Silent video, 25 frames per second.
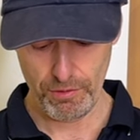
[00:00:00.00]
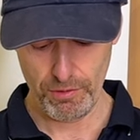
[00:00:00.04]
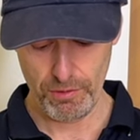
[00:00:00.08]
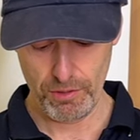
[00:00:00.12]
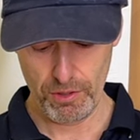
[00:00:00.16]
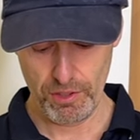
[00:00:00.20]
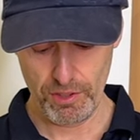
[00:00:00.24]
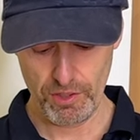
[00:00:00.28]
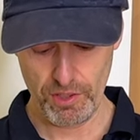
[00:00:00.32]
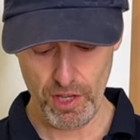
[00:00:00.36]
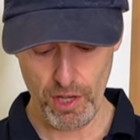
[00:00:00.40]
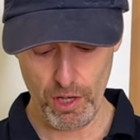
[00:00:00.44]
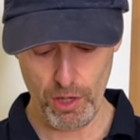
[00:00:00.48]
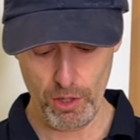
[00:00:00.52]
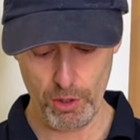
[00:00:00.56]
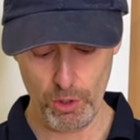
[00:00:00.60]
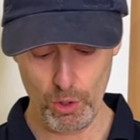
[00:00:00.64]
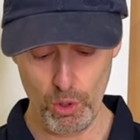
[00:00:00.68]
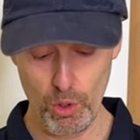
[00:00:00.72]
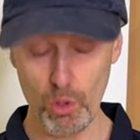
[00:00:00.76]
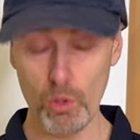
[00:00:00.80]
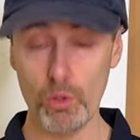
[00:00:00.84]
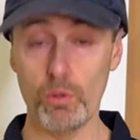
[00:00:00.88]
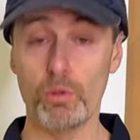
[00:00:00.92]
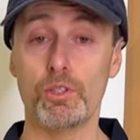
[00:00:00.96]
so
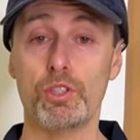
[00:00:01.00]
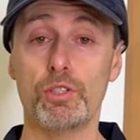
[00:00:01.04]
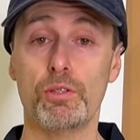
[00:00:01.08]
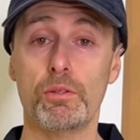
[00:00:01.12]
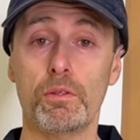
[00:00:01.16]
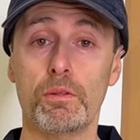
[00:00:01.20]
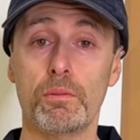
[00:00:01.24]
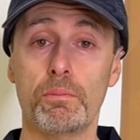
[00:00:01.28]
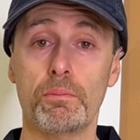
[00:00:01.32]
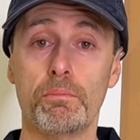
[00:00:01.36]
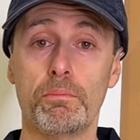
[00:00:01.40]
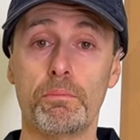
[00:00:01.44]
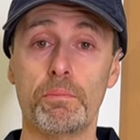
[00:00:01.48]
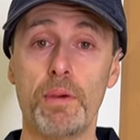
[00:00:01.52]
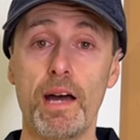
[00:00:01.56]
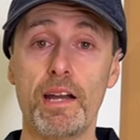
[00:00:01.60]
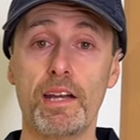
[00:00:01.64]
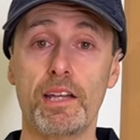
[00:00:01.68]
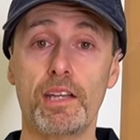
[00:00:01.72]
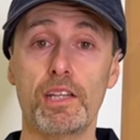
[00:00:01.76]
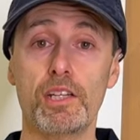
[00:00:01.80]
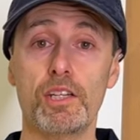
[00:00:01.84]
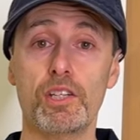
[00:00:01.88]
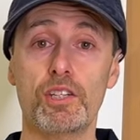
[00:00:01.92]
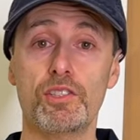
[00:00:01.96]
your butt
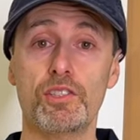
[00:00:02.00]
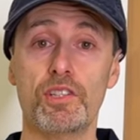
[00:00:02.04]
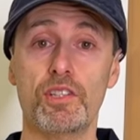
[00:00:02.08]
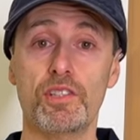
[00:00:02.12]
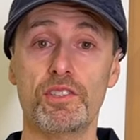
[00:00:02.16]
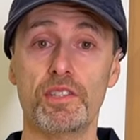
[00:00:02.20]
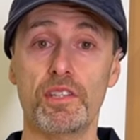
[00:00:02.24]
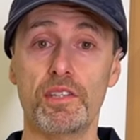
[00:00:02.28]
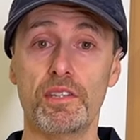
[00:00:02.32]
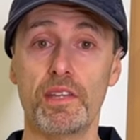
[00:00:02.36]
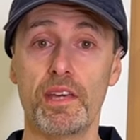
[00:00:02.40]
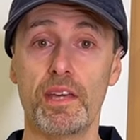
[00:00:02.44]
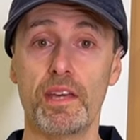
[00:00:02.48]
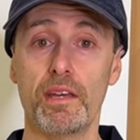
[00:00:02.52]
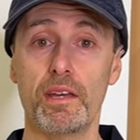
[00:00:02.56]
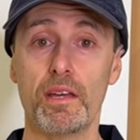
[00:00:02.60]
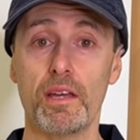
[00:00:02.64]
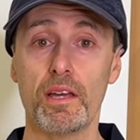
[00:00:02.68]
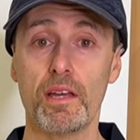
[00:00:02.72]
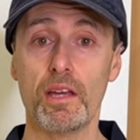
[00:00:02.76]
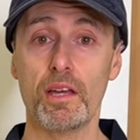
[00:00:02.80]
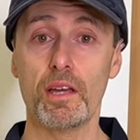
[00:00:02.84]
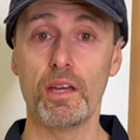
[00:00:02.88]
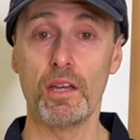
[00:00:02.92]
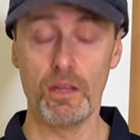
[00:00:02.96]
hinge sits in there
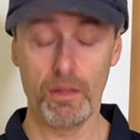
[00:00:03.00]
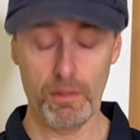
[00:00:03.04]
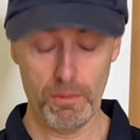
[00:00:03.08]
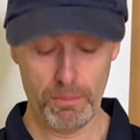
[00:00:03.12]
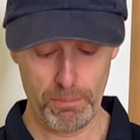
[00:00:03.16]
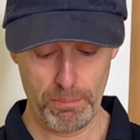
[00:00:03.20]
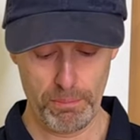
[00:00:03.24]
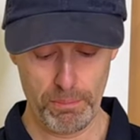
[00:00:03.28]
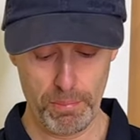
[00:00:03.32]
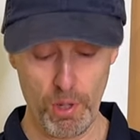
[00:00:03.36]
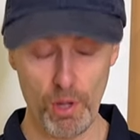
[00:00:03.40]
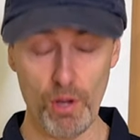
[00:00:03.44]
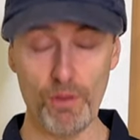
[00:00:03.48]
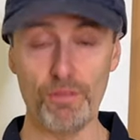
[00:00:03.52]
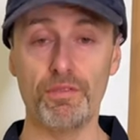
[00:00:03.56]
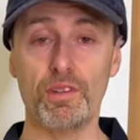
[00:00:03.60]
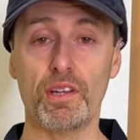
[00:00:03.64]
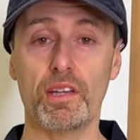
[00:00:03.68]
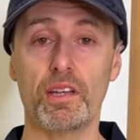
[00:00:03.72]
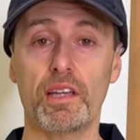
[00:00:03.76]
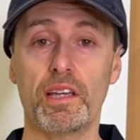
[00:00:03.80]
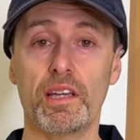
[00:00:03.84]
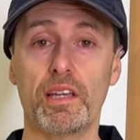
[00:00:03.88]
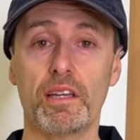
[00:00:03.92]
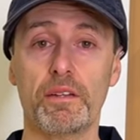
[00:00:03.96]

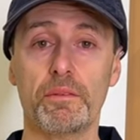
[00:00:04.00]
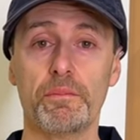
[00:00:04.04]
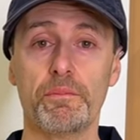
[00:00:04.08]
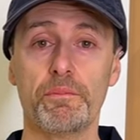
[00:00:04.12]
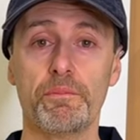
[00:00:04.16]
perfectly.